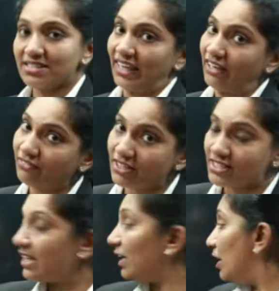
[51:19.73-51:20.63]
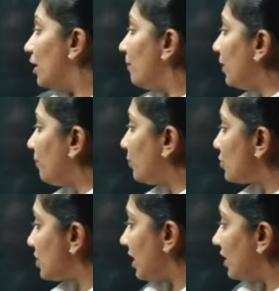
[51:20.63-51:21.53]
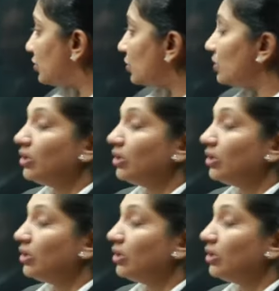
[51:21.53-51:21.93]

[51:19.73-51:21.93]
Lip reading: inversely proportional to